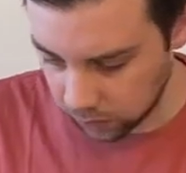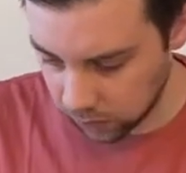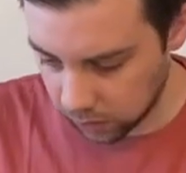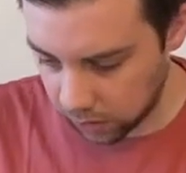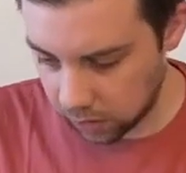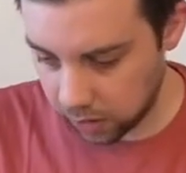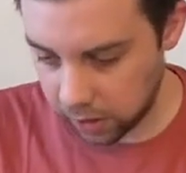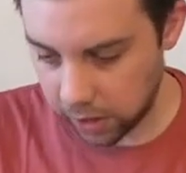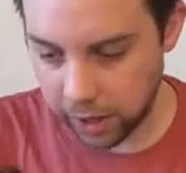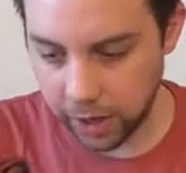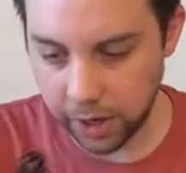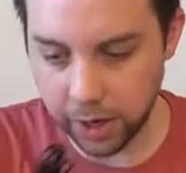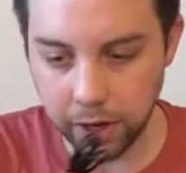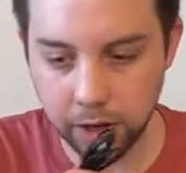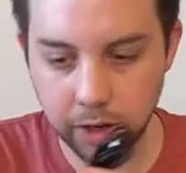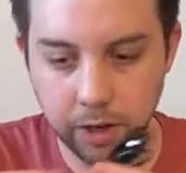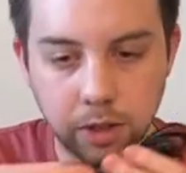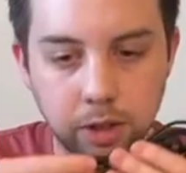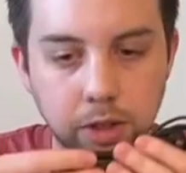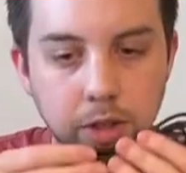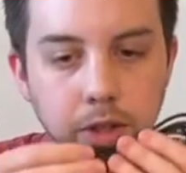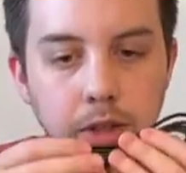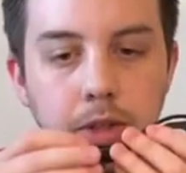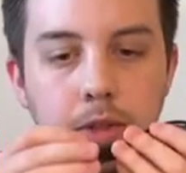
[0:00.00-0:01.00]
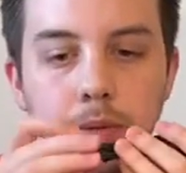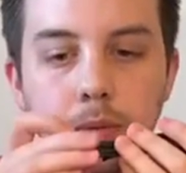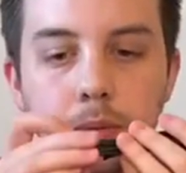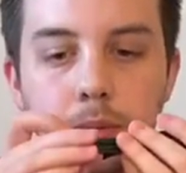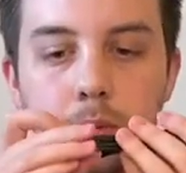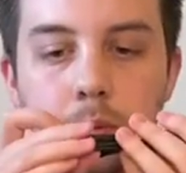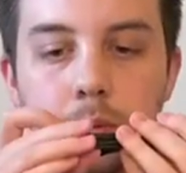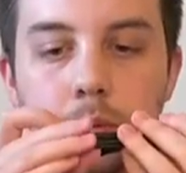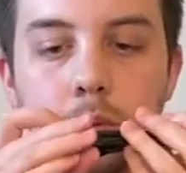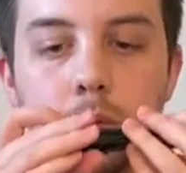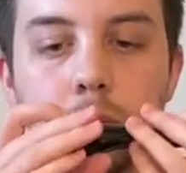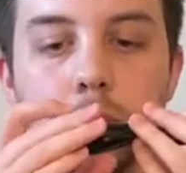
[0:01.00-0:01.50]
And
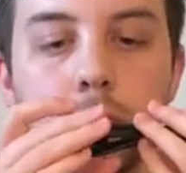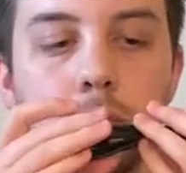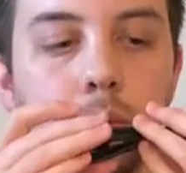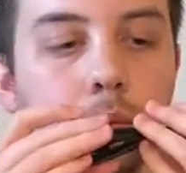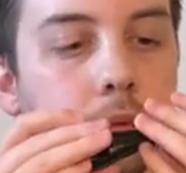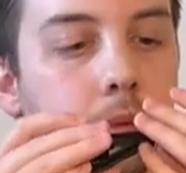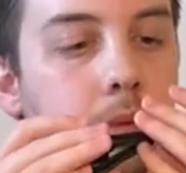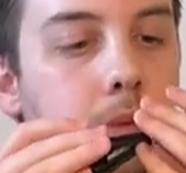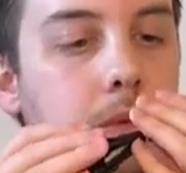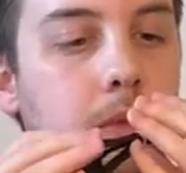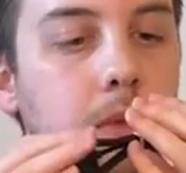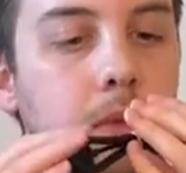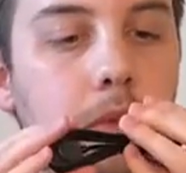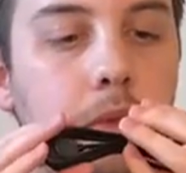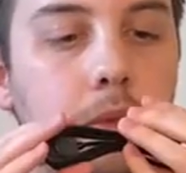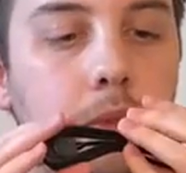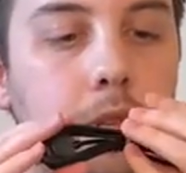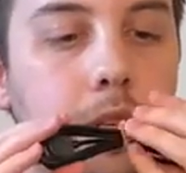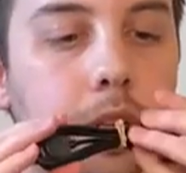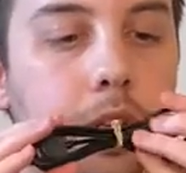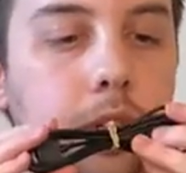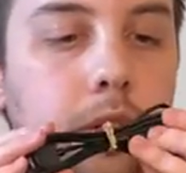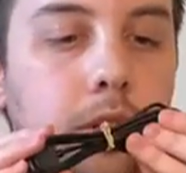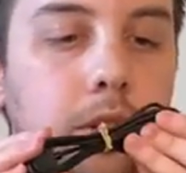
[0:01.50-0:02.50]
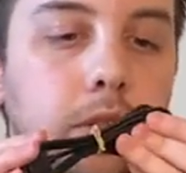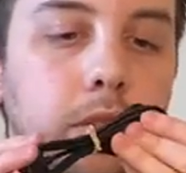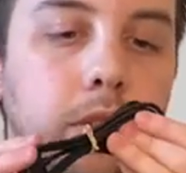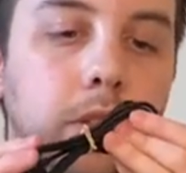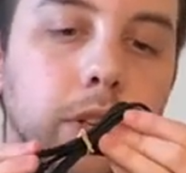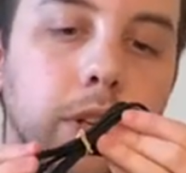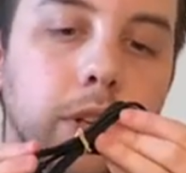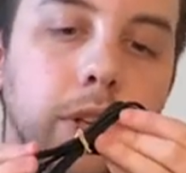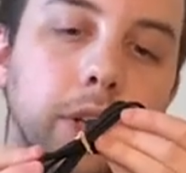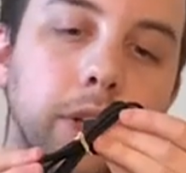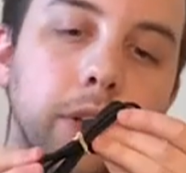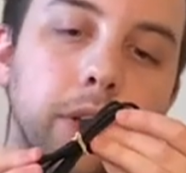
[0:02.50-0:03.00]
here's
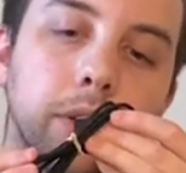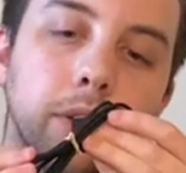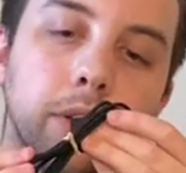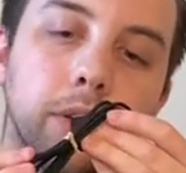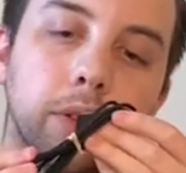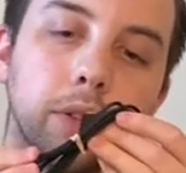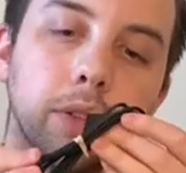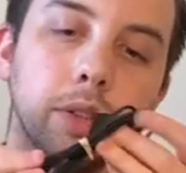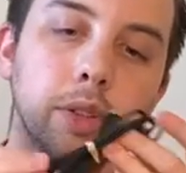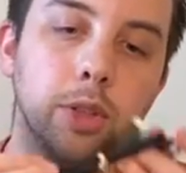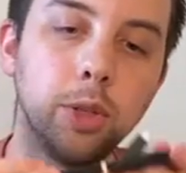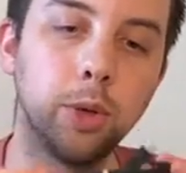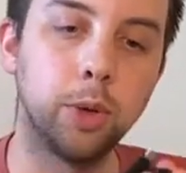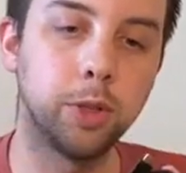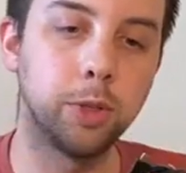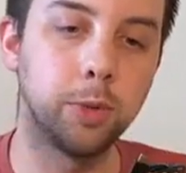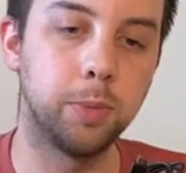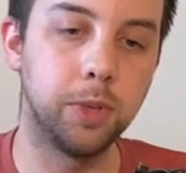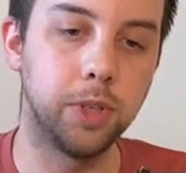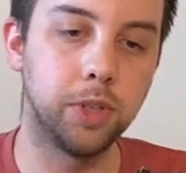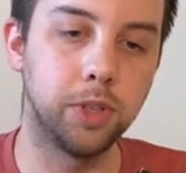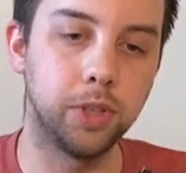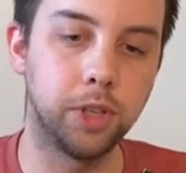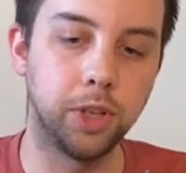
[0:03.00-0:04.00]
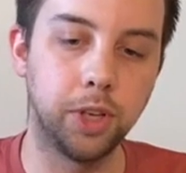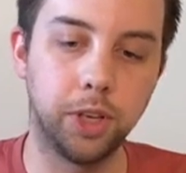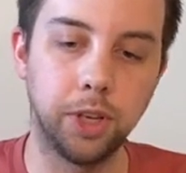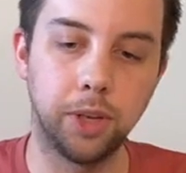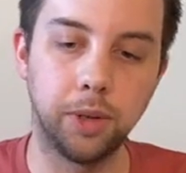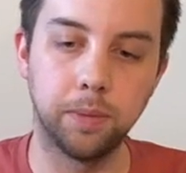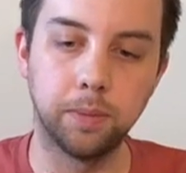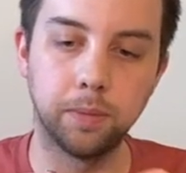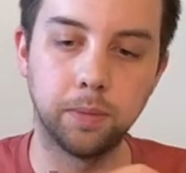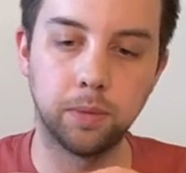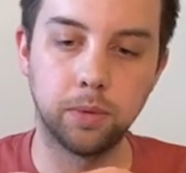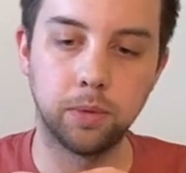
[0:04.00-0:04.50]
the USB-C
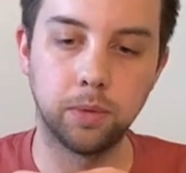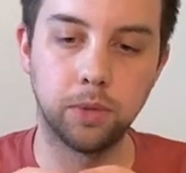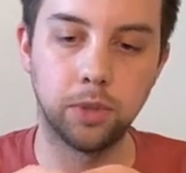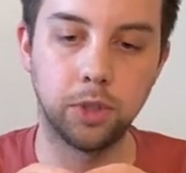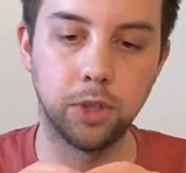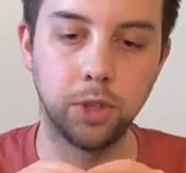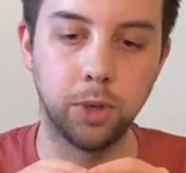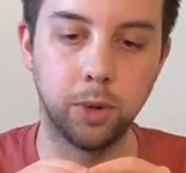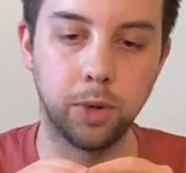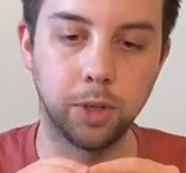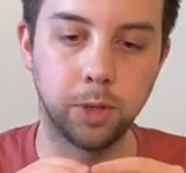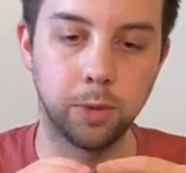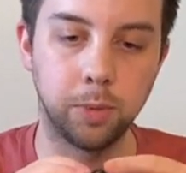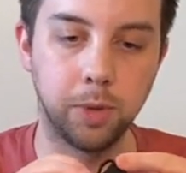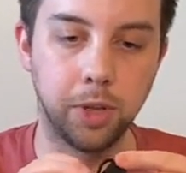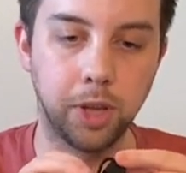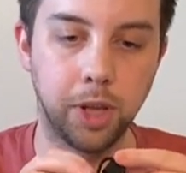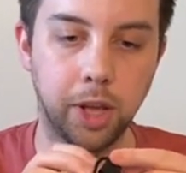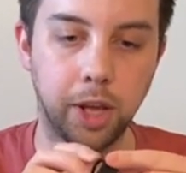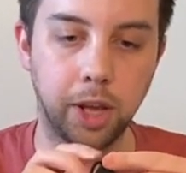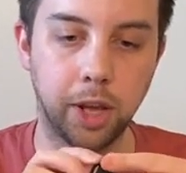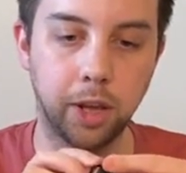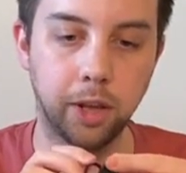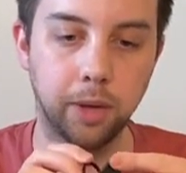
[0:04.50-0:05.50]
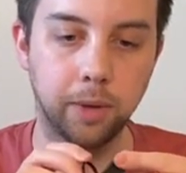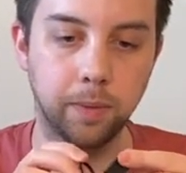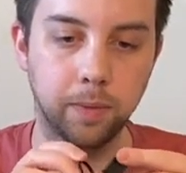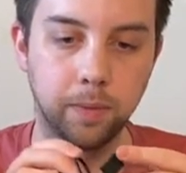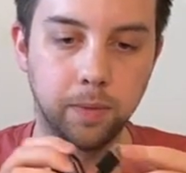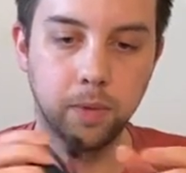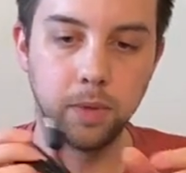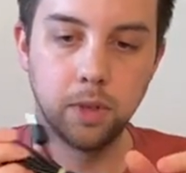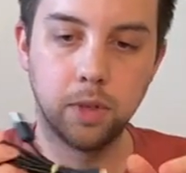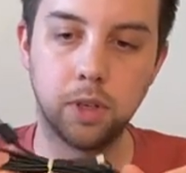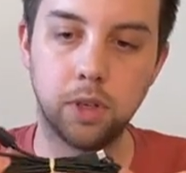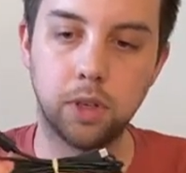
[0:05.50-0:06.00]
to USB-A
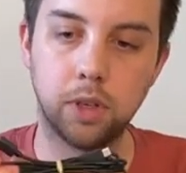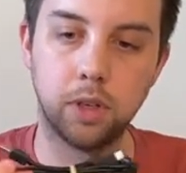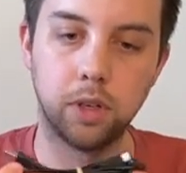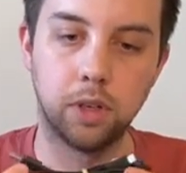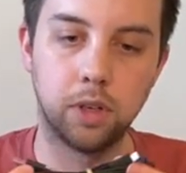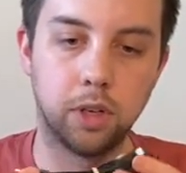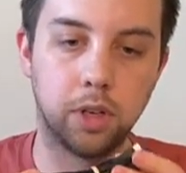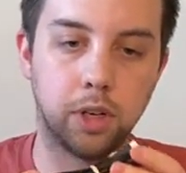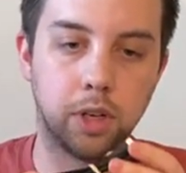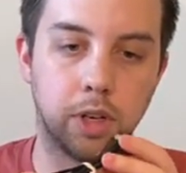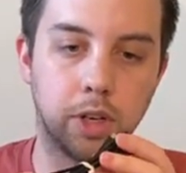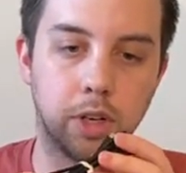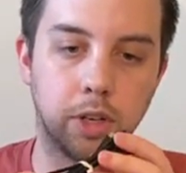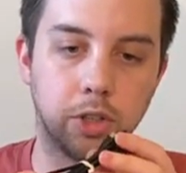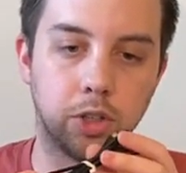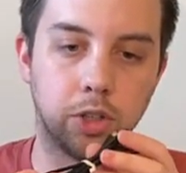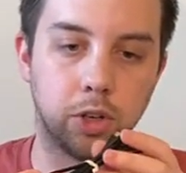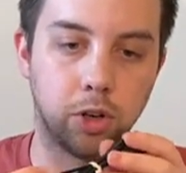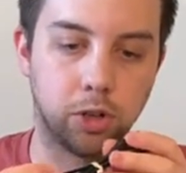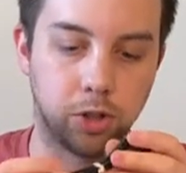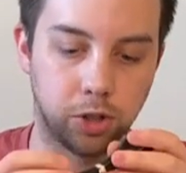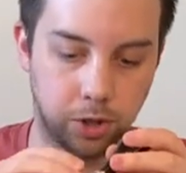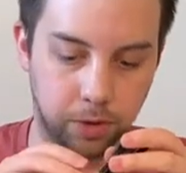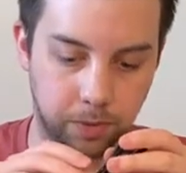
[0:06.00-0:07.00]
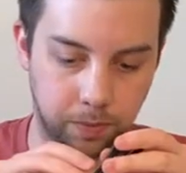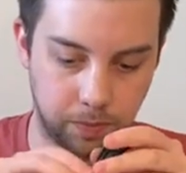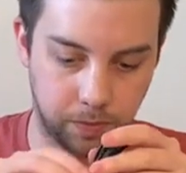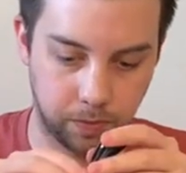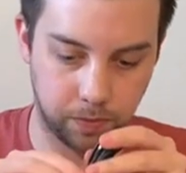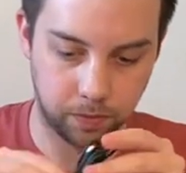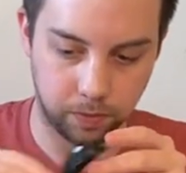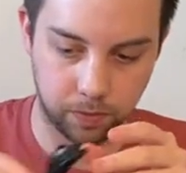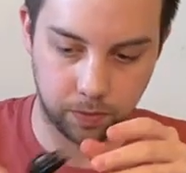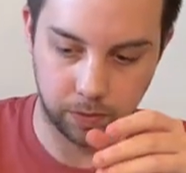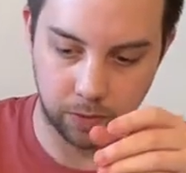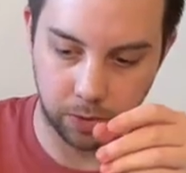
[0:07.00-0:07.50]
charger
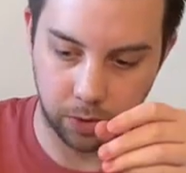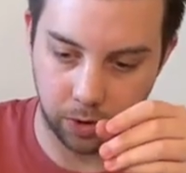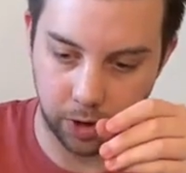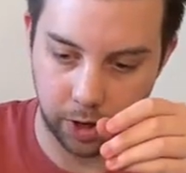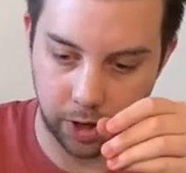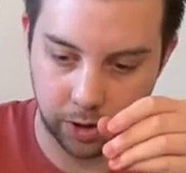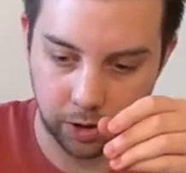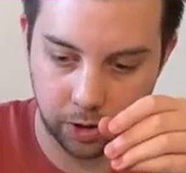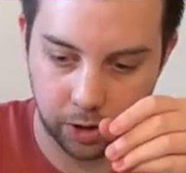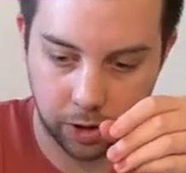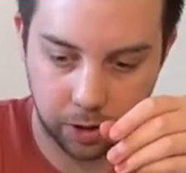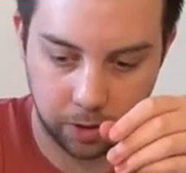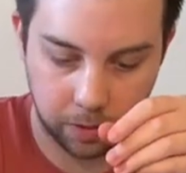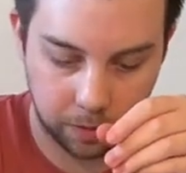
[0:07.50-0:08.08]
for the headset.